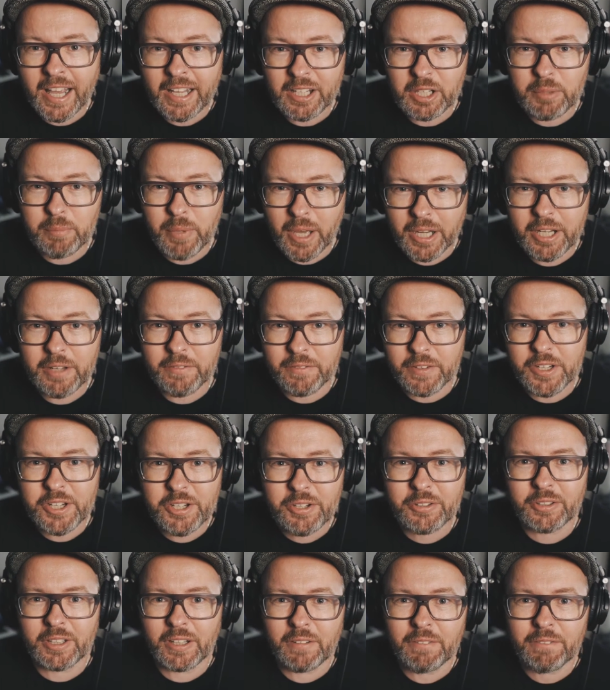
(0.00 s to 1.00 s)
any
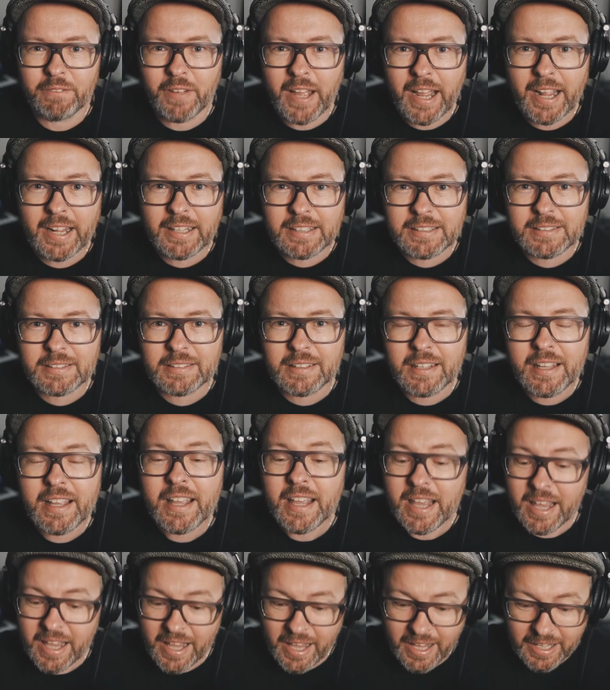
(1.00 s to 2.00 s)
beneficial effects
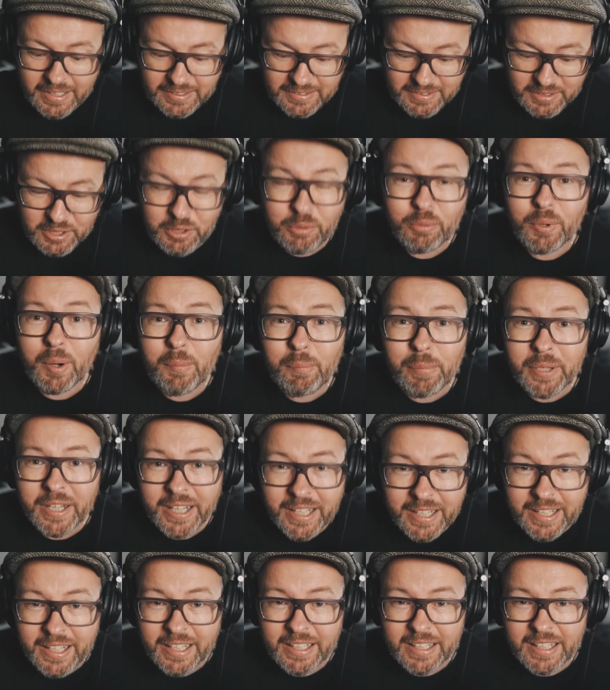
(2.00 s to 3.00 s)
is to
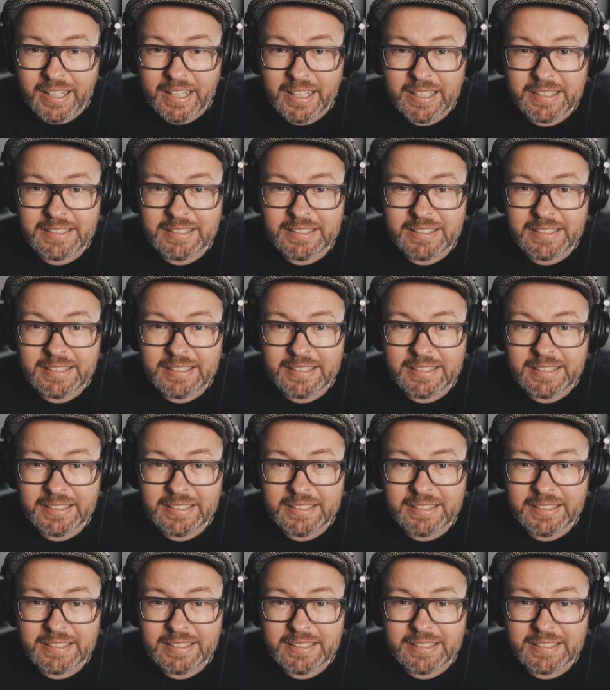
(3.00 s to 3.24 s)
repeat it,